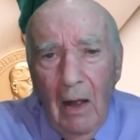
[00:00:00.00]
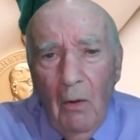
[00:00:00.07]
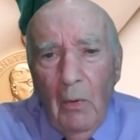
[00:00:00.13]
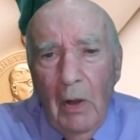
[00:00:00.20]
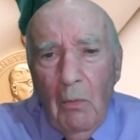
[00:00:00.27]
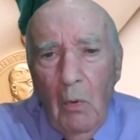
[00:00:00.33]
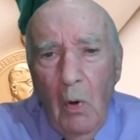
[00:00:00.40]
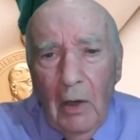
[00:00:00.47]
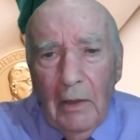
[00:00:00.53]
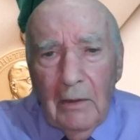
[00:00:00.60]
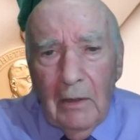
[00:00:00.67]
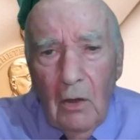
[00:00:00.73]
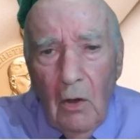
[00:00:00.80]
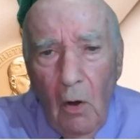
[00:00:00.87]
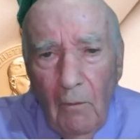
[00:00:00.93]
We want
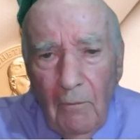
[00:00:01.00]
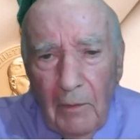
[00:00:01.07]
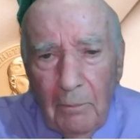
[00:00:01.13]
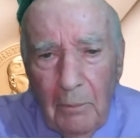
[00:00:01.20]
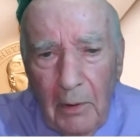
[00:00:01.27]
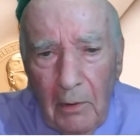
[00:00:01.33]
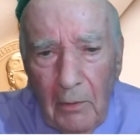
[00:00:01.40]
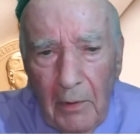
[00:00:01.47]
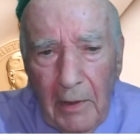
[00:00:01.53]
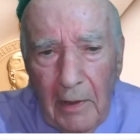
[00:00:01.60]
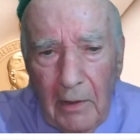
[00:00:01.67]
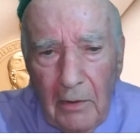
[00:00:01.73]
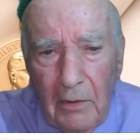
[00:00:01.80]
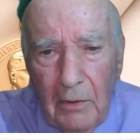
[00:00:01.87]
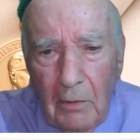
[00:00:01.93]
the COVID
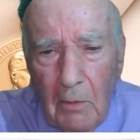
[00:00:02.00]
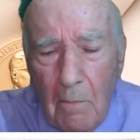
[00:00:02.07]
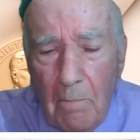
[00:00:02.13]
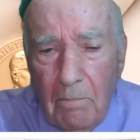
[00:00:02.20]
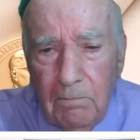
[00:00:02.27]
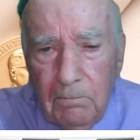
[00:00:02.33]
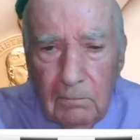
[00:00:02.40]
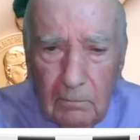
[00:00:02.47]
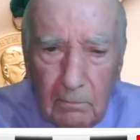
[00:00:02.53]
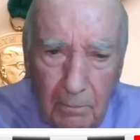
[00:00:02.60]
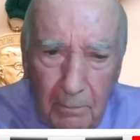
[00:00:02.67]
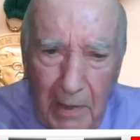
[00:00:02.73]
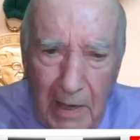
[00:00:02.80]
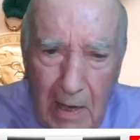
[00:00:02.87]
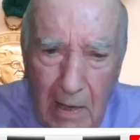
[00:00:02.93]
period to
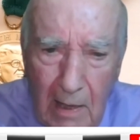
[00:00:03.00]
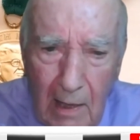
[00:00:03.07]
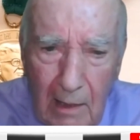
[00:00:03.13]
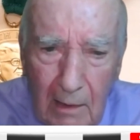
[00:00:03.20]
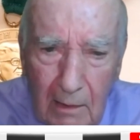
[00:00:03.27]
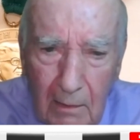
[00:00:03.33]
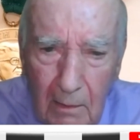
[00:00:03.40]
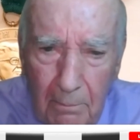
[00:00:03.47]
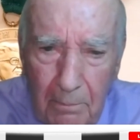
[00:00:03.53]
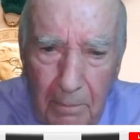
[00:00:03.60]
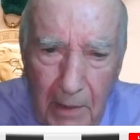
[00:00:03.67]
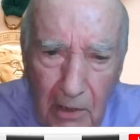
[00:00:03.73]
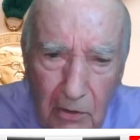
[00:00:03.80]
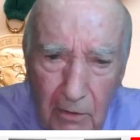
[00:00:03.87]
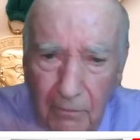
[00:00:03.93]
be a
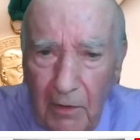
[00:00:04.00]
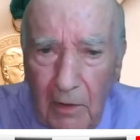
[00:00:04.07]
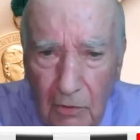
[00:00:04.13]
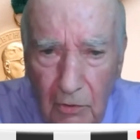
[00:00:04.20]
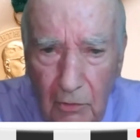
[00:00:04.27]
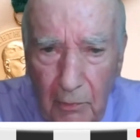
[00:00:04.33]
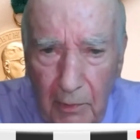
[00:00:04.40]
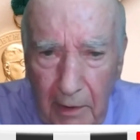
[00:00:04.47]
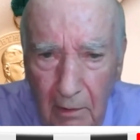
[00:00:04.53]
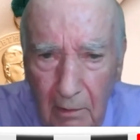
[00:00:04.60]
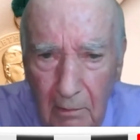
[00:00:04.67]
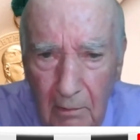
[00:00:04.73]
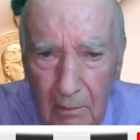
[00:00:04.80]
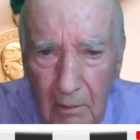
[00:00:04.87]
piece of history.